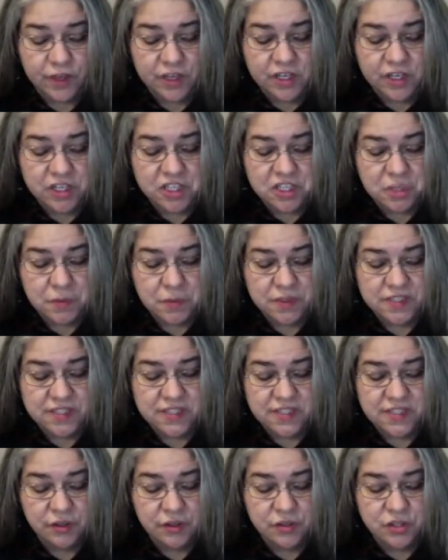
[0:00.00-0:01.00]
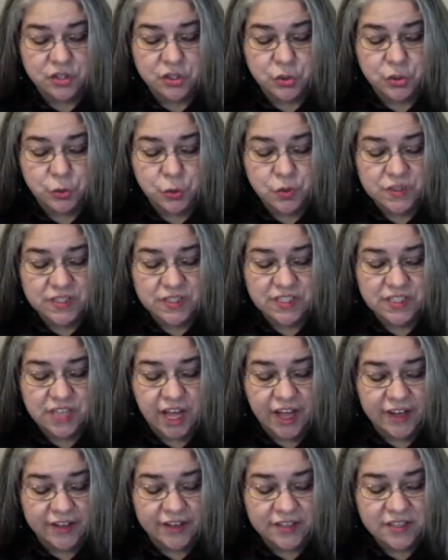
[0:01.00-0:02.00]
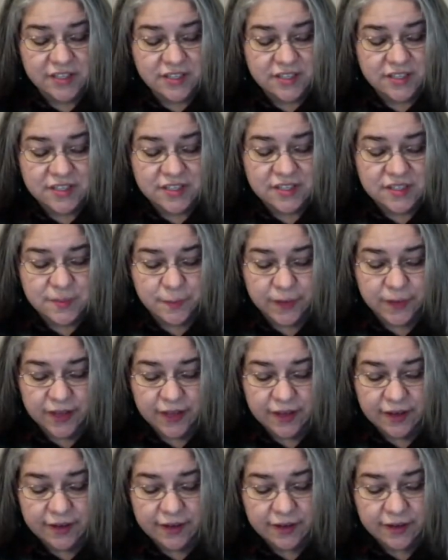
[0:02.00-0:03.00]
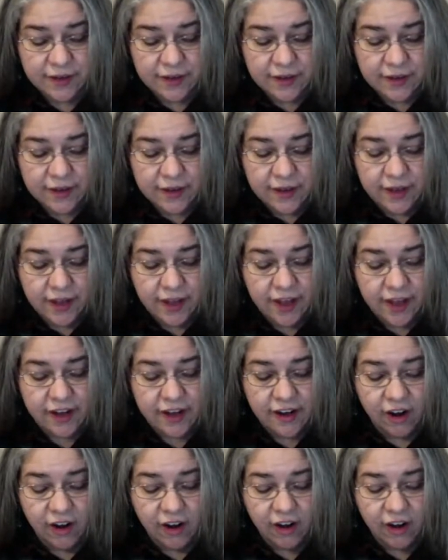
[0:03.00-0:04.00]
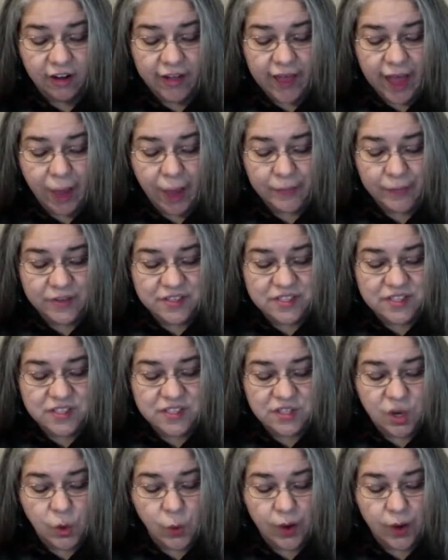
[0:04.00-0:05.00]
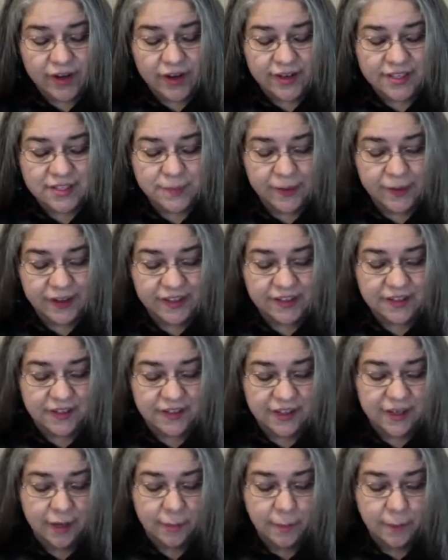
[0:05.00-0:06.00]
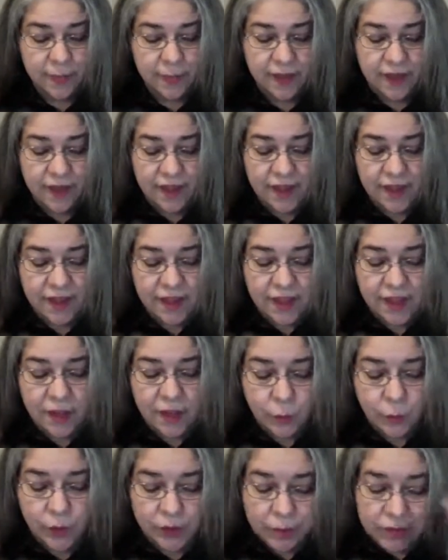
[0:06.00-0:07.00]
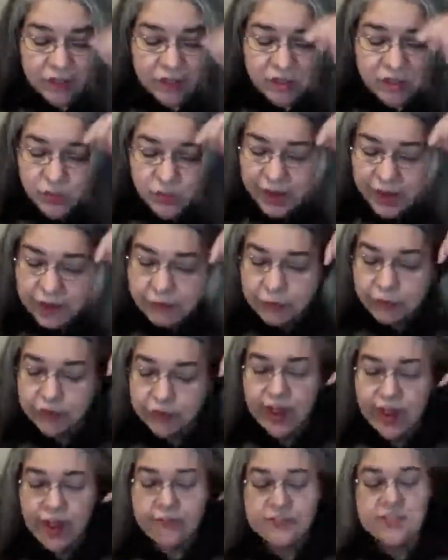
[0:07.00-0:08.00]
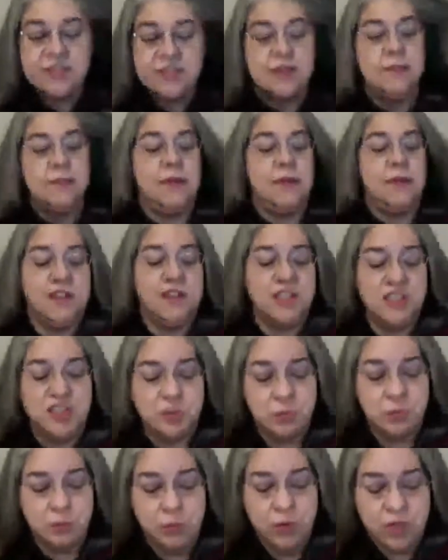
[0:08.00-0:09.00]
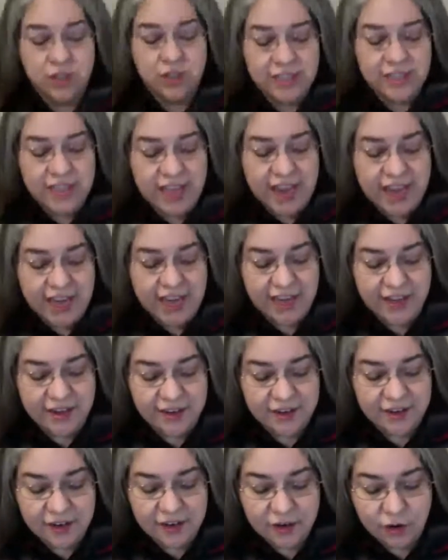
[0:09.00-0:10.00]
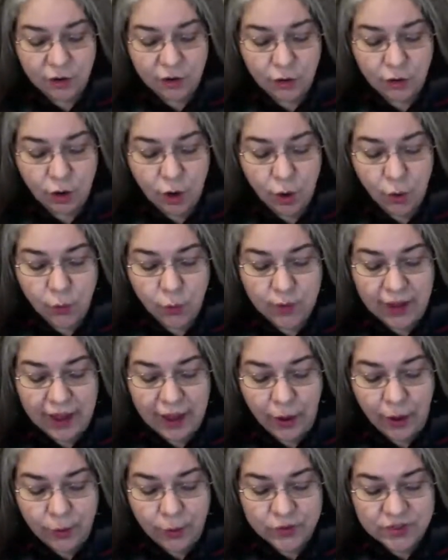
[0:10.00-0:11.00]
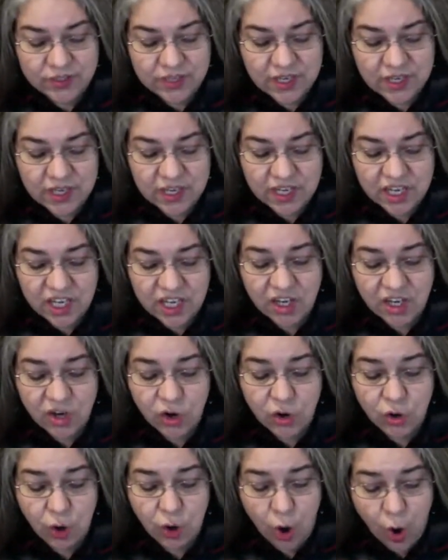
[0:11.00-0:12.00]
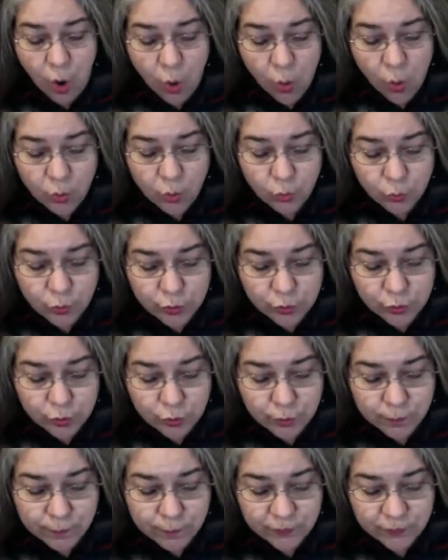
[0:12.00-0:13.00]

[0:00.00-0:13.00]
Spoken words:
She was still too stunned to speak. It had all happened so unexpectedly. It would be dreadful to have somebody she really hated in her own house, in her own room.